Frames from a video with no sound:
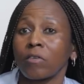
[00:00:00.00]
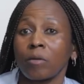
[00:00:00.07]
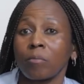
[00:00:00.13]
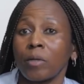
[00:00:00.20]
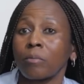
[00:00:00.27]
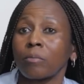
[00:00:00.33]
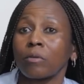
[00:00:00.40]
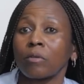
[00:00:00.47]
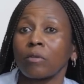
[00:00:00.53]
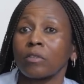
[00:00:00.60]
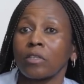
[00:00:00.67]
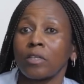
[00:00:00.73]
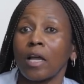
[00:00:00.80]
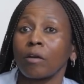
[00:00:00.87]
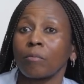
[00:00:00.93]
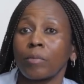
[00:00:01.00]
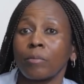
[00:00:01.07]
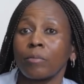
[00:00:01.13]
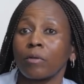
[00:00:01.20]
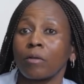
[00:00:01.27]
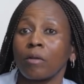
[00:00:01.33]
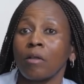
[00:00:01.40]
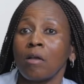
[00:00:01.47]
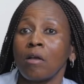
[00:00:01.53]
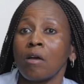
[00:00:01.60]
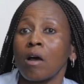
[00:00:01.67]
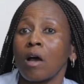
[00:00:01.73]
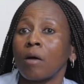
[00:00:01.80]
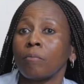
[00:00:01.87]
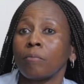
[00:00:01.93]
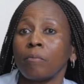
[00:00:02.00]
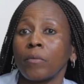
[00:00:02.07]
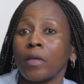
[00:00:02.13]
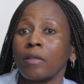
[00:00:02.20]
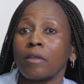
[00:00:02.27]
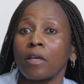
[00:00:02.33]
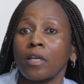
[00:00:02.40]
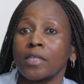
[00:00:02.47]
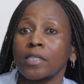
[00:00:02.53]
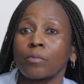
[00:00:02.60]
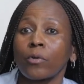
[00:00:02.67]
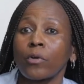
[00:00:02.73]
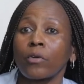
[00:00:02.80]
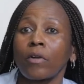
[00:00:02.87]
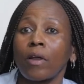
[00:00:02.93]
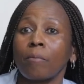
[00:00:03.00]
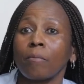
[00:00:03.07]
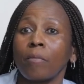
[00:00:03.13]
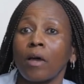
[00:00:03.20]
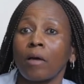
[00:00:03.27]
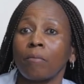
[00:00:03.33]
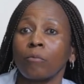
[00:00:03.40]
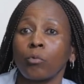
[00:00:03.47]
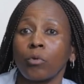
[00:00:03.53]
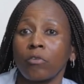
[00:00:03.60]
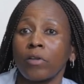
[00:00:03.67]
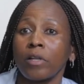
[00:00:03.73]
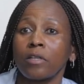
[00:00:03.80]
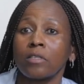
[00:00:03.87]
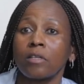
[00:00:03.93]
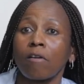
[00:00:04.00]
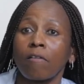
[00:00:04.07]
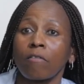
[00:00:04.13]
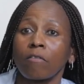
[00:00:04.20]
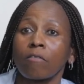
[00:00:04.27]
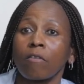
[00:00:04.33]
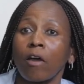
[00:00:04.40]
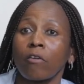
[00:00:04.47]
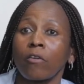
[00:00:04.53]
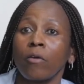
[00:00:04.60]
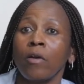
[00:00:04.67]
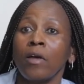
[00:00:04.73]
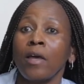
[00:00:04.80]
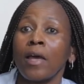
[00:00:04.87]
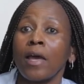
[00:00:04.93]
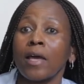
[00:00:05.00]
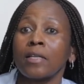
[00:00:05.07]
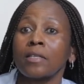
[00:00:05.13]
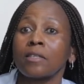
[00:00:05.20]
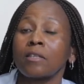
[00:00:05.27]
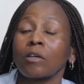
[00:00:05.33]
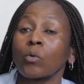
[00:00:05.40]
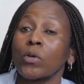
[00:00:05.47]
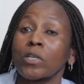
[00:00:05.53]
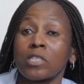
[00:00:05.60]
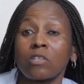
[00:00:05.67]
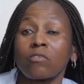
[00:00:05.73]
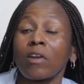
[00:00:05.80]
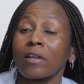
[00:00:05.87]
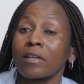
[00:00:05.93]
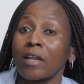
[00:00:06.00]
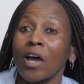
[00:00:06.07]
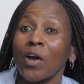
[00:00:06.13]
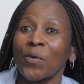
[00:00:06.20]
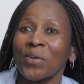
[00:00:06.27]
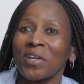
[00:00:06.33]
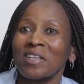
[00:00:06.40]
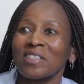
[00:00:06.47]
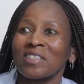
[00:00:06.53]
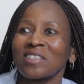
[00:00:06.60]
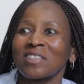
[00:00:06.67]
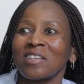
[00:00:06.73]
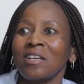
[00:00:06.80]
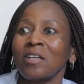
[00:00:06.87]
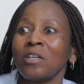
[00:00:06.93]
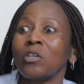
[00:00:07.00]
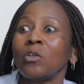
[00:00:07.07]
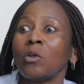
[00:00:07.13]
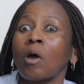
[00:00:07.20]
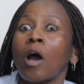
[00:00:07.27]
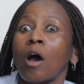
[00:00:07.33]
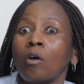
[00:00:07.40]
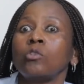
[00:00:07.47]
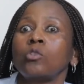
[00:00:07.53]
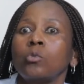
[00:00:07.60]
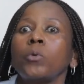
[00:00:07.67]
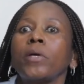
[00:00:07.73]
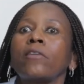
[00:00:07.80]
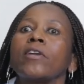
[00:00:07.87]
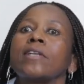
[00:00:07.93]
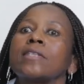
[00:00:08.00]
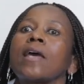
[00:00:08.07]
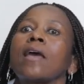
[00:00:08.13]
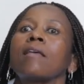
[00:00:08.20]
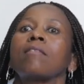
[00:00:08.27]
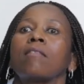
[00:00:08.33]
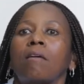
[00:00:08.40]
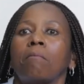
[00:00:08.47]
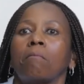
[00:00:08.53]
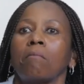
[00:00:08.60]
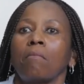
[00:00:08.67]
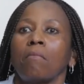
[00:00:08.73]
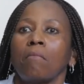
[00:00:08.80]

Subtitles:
people, young people in the YES program, and we're really deriving value. And the question right now is, how do we retain them?